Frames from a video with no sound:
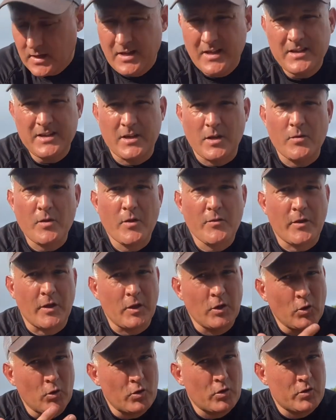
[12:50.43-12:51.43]
you know, they
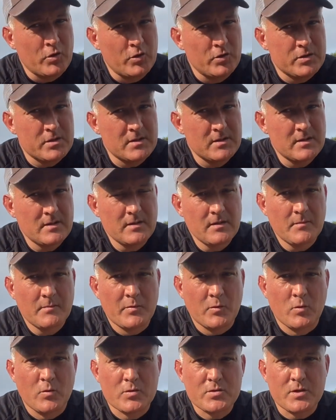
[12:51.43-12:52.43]
look good,
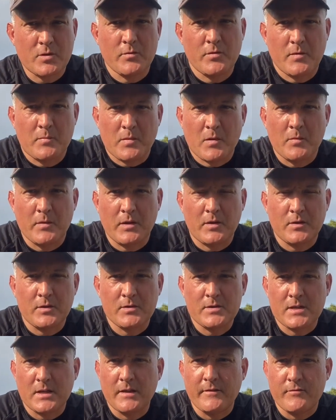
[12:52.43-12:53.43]
but also they're probably going to
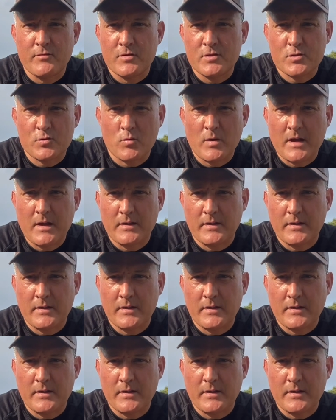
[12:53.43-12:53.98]
deliver as well.